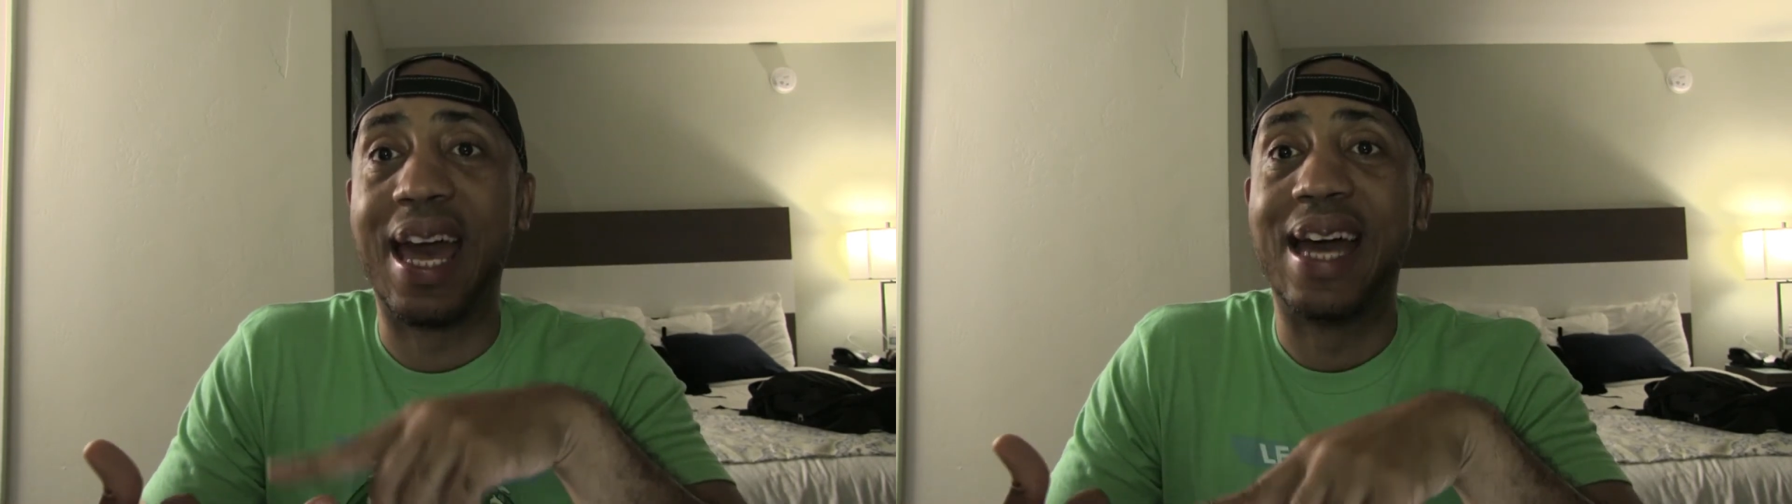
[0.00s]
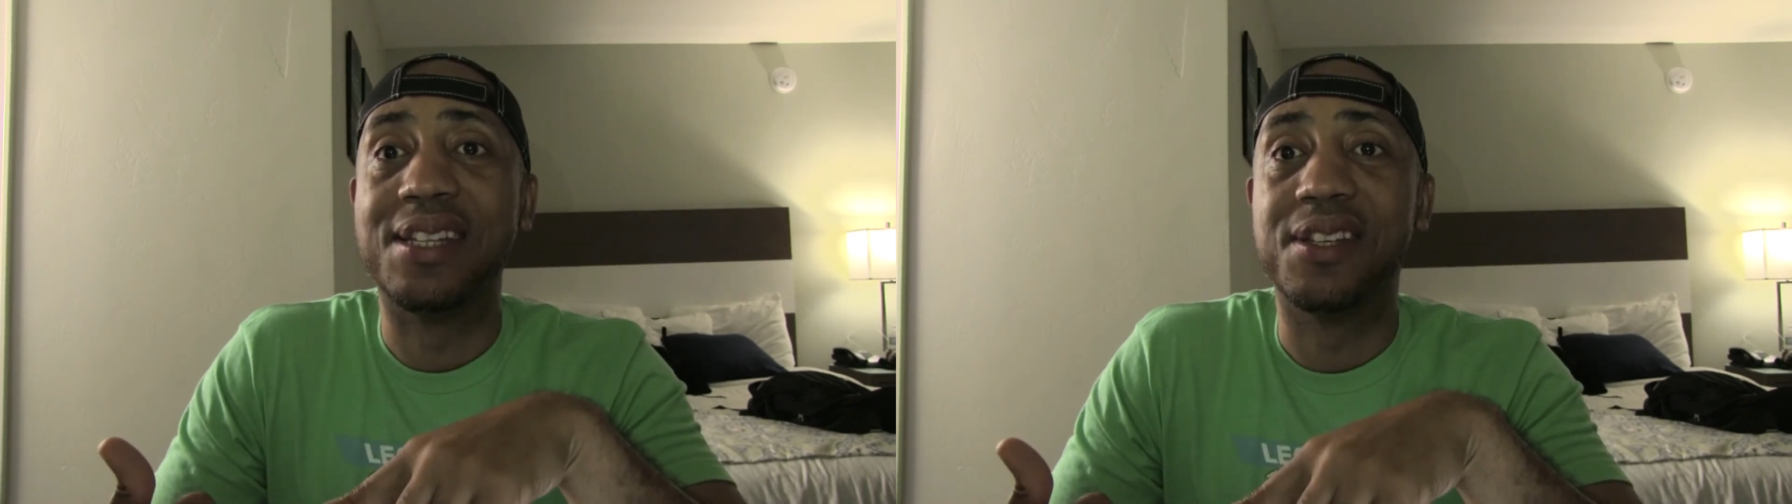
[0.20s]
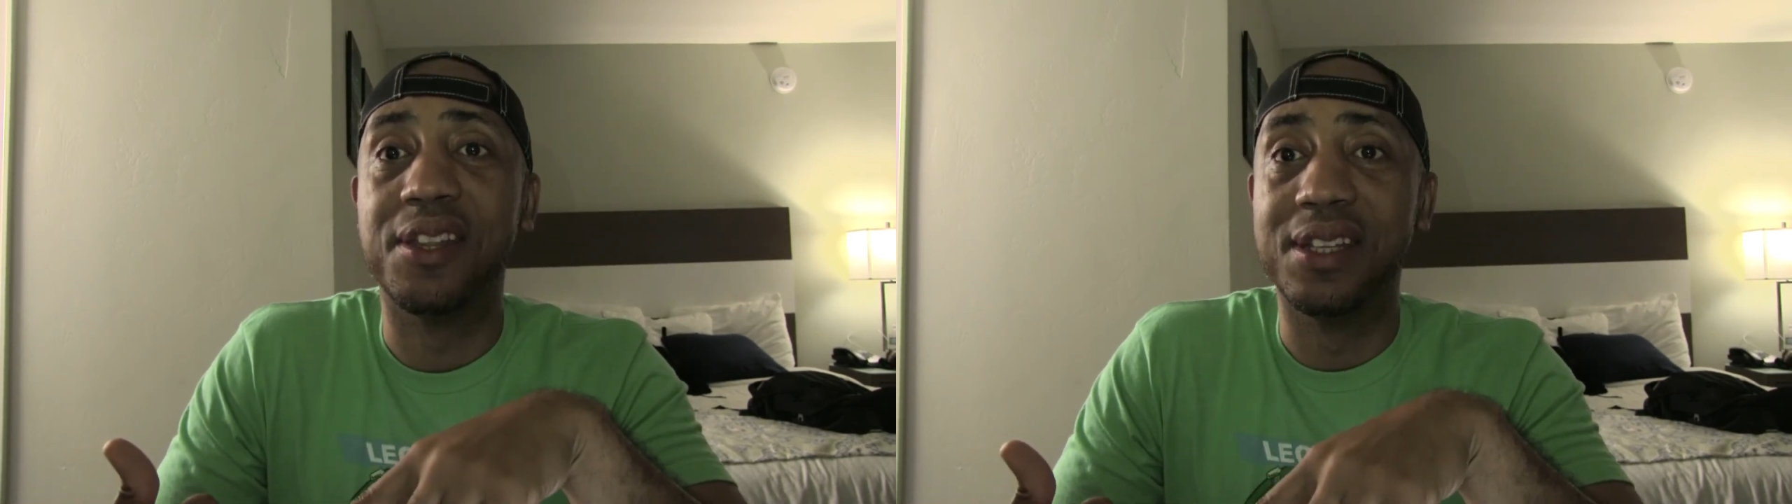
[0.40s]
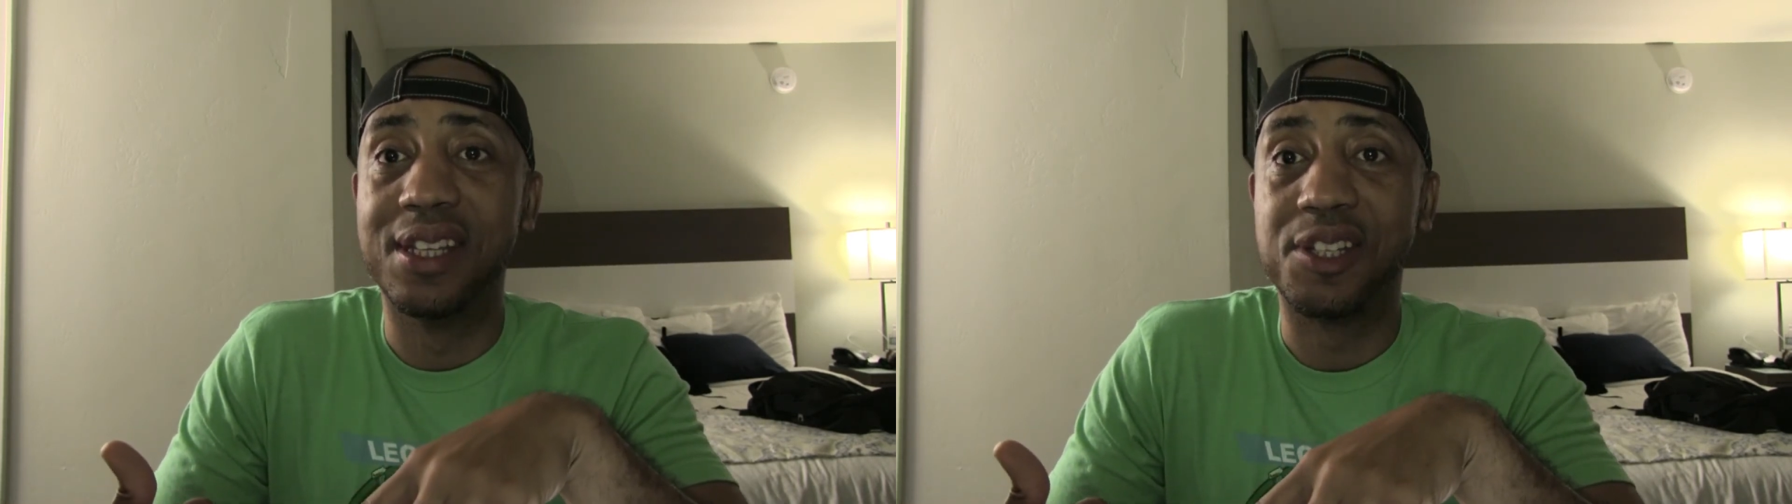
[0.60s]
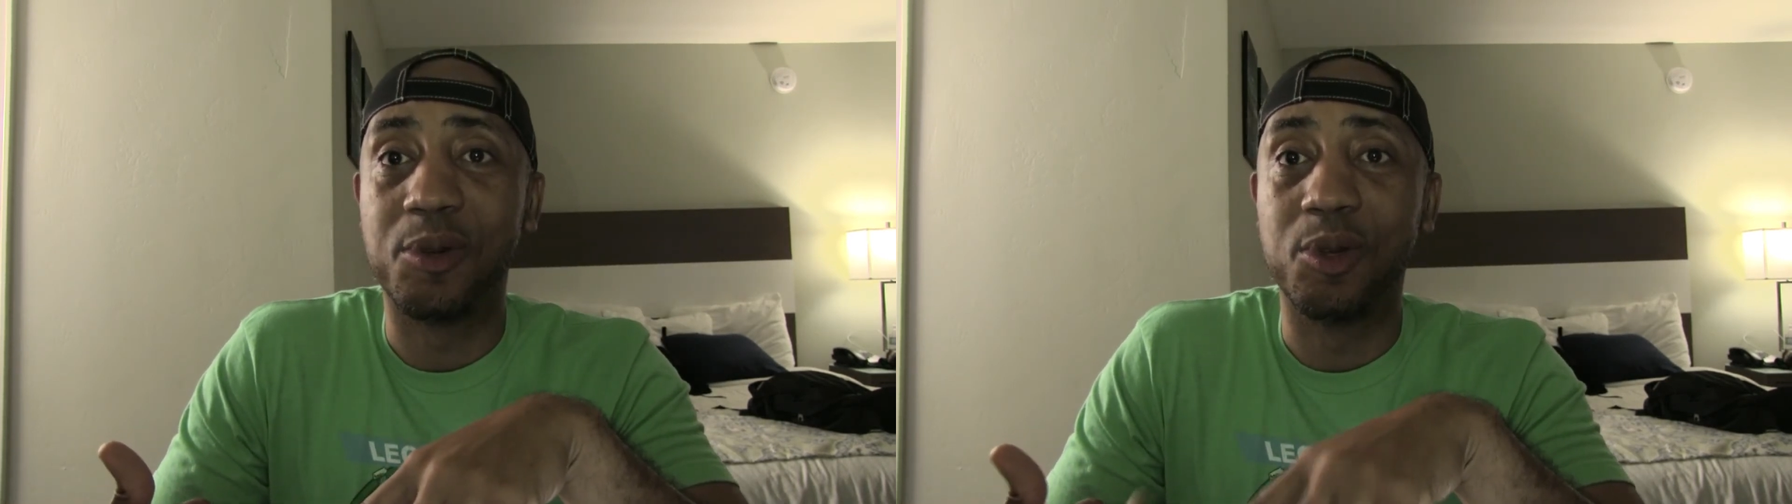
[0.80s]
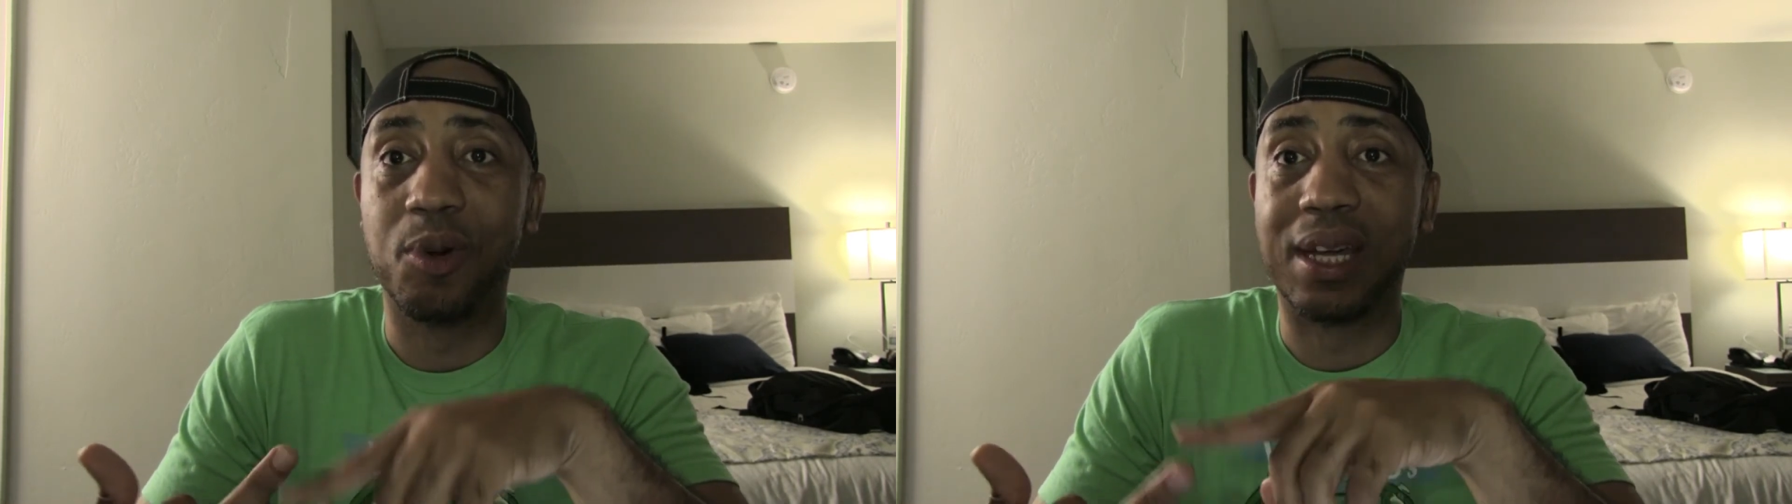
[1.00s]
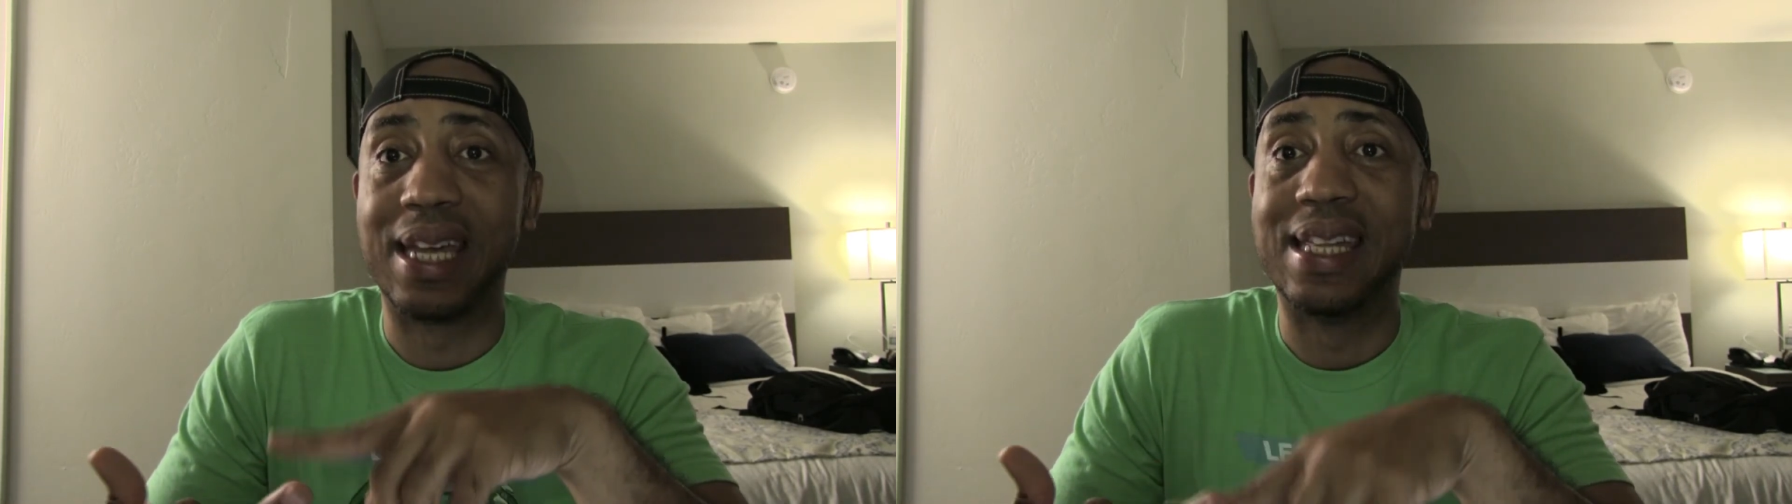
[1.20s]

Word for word: at The Disco Dork,